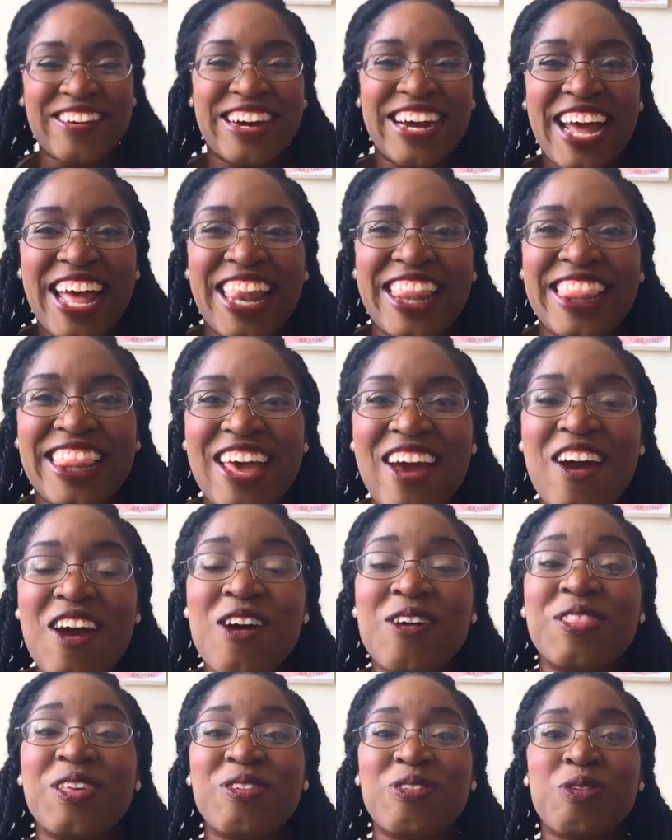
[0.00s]

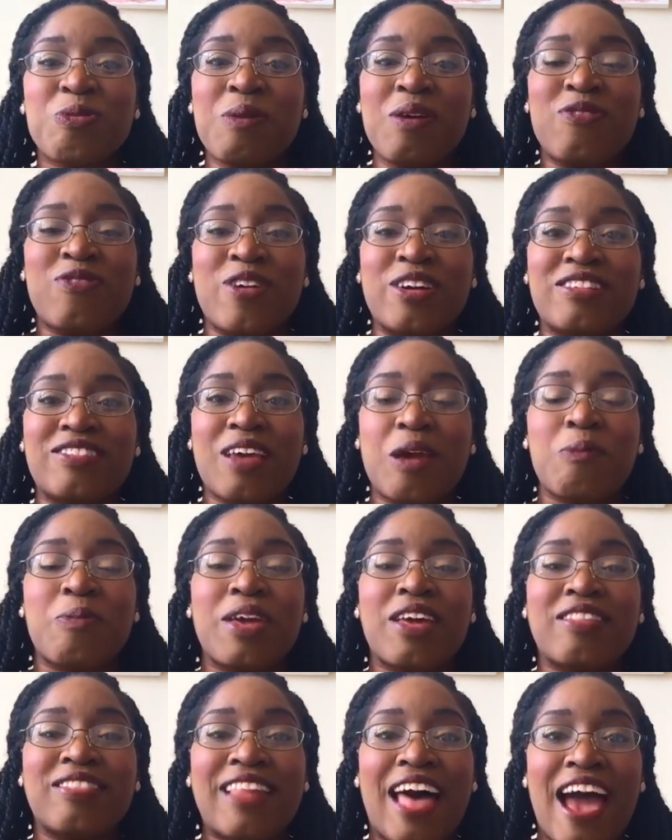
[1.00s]
Hello, this is my first time
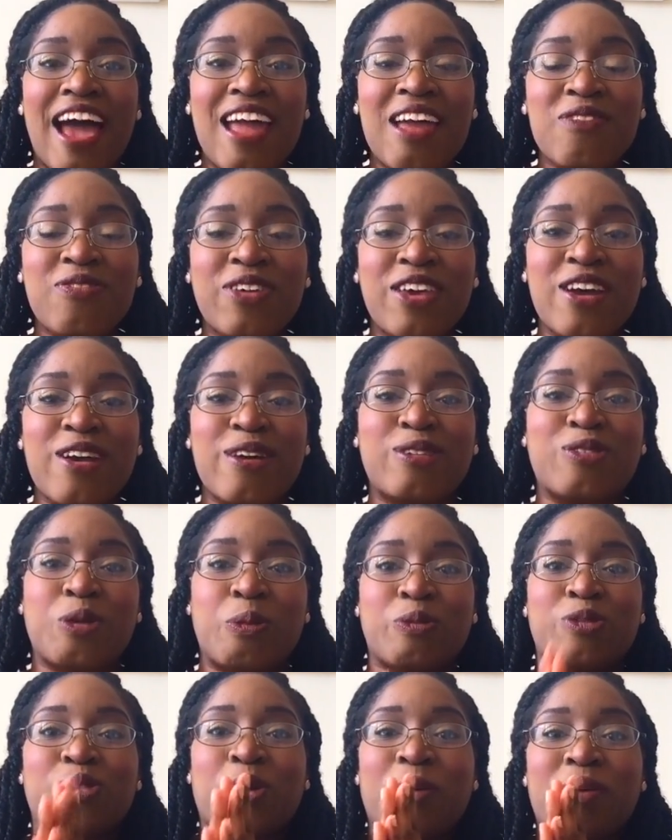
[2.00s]
being live here, so
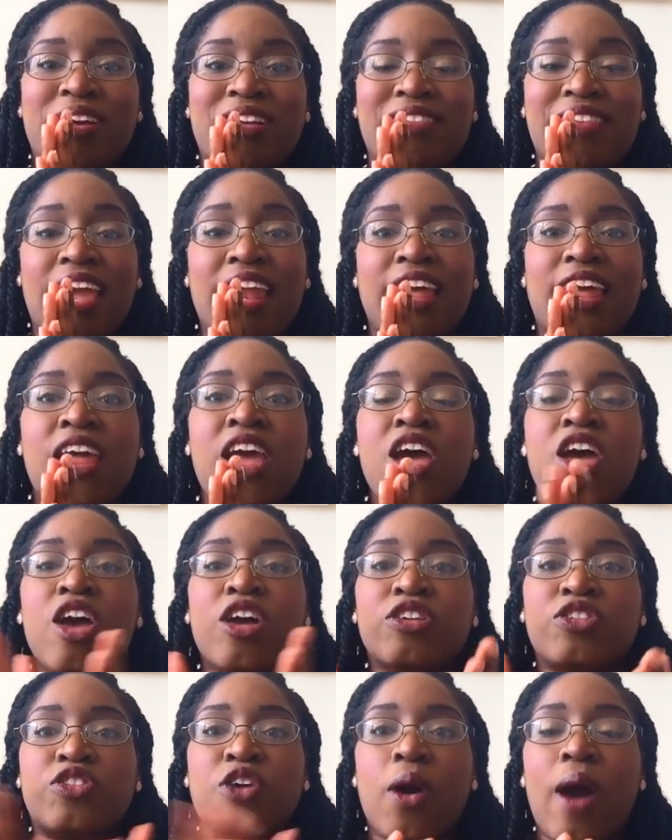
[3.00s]
I'm so excited.
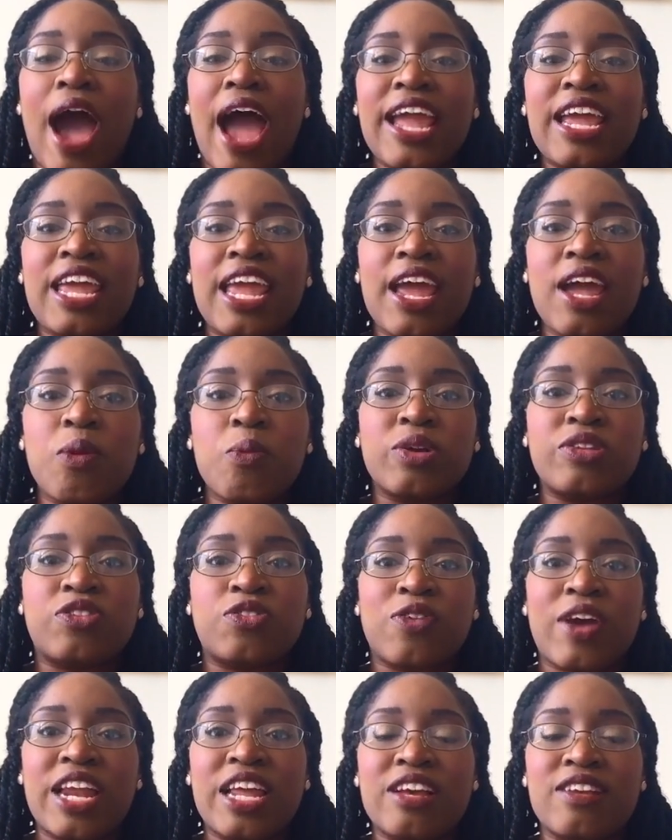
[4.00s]
So
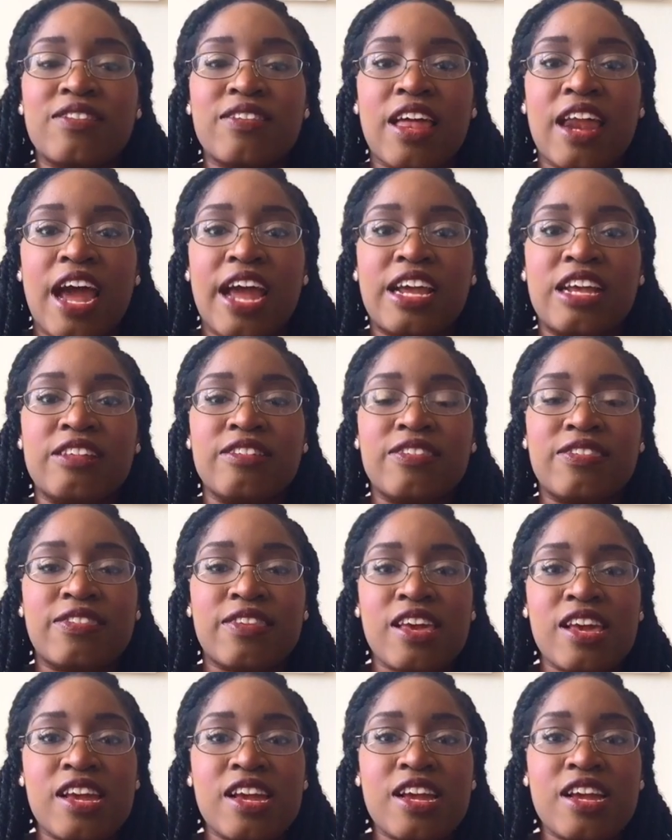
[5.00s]
what's funny is that I can
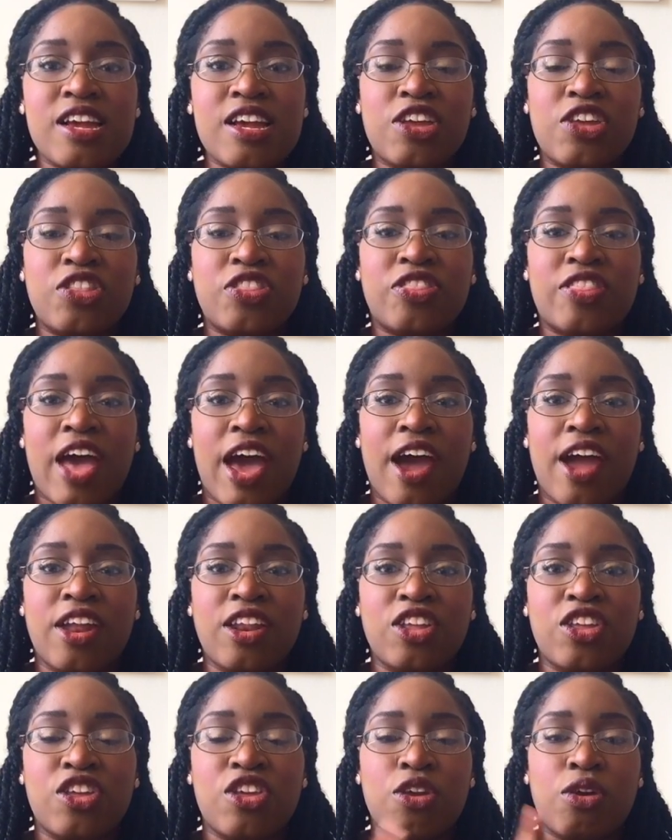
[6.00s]
see that
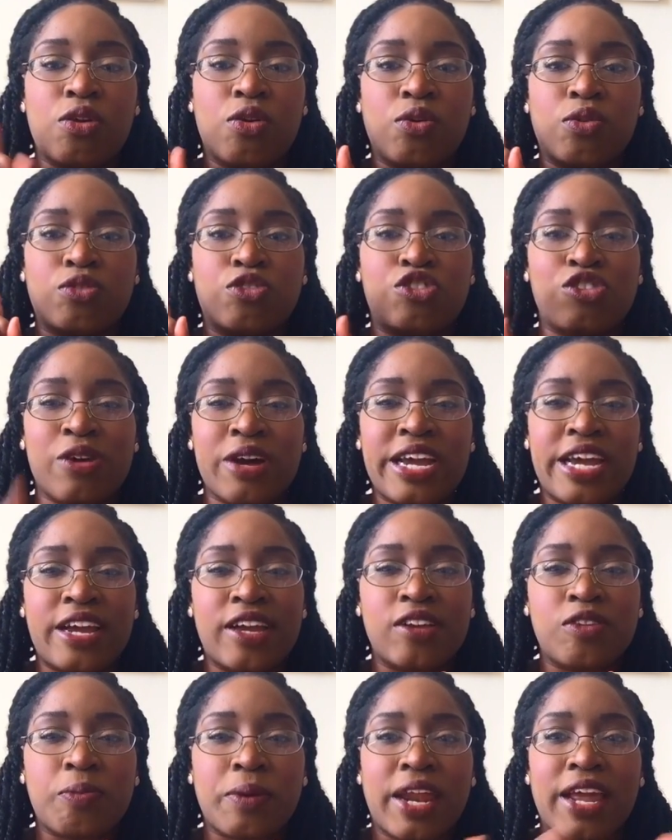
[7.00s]
you
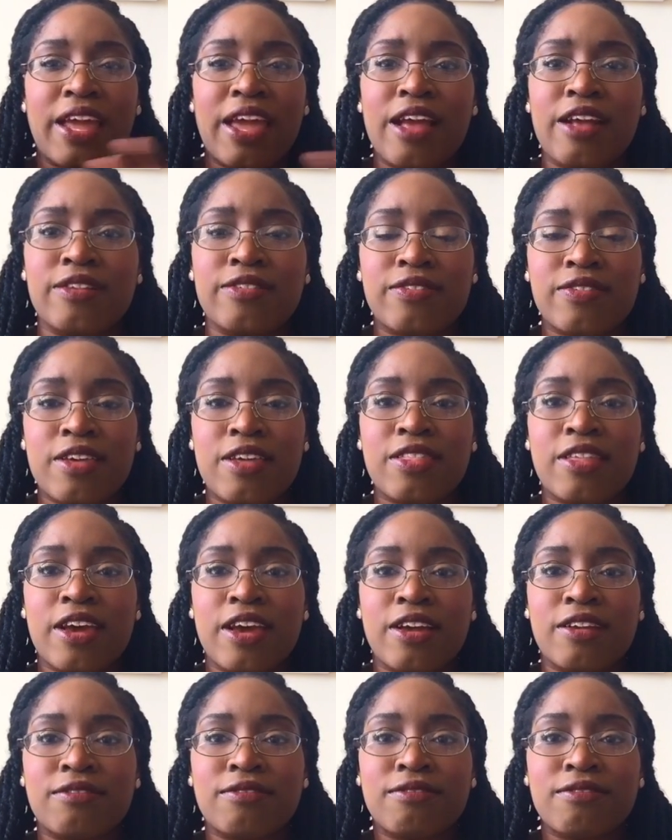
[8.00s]
joined, but I can't see
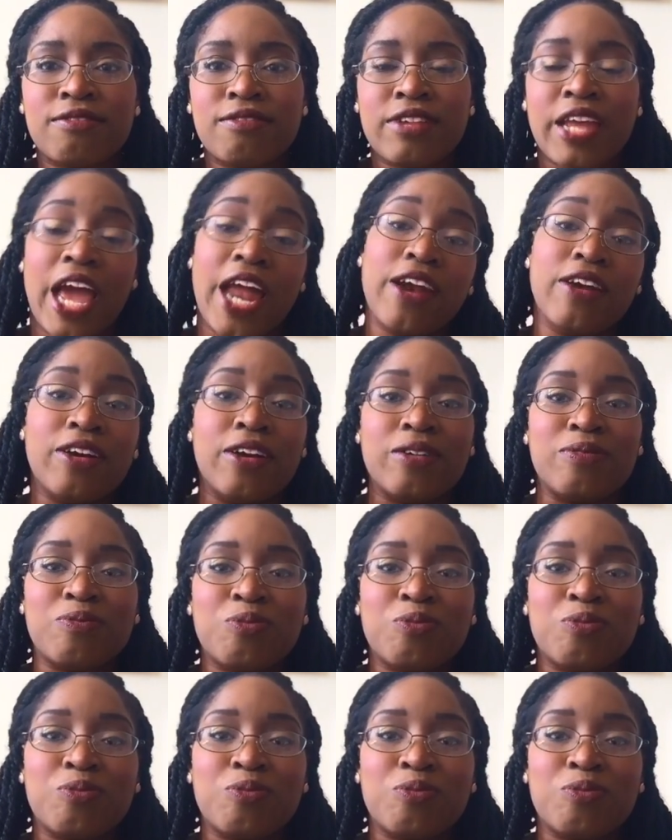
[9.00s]
that, I don't know,